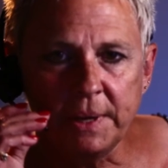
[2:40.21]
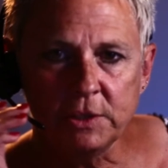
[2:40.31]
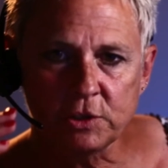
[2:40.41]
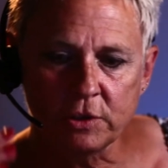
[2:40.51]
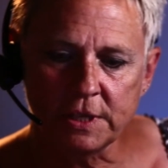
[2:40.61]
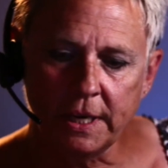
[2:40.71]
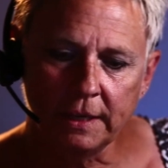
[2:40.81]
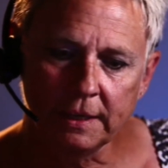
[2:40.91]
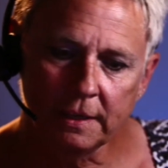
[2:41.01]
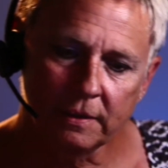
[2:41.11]
calls were
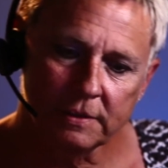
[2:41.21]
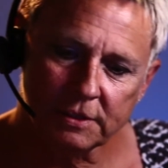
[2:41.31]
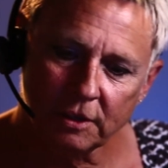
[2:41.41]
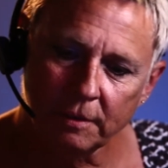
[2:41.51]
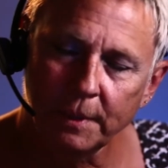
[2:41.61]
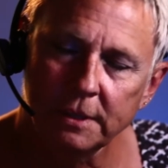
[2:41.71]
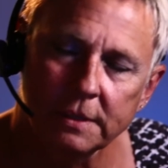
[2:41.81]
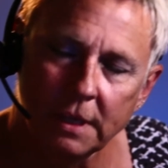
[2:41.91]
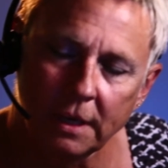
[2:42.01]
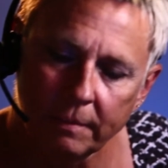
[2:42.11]
coming in to this
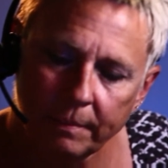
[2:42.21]
hub.